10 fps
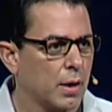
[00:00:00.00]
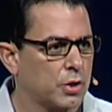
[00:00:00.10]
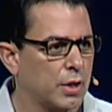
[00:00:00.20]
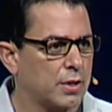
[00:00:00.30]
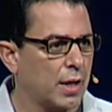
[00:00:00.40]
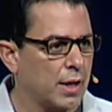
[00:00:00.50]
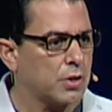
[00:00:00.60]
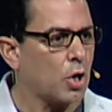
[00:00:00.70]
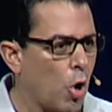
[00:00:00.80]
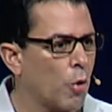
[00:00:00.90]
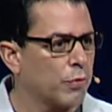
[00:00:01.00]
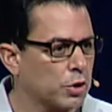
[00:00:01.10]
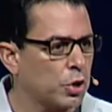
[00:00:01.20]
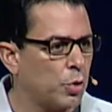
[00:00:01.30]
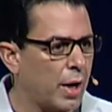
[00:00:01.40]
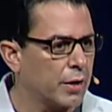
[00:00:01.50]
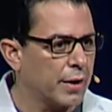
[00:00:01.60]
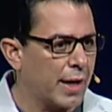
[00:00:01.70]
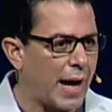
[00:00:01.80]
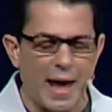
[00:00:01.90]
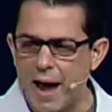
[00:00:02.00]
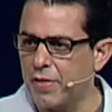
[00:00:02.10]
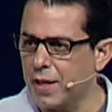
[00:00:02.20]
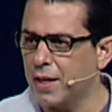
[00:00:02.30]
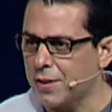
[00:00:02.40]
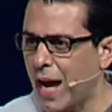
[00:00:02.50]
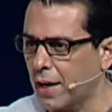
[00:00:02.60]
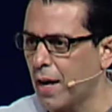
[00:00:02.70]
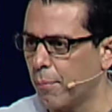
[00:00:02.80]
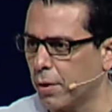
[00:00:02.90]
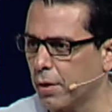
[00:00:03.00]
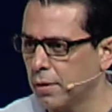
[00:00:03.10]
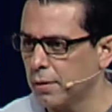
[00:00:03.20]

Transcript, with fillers: She said, It's over 200, and I have the exact number.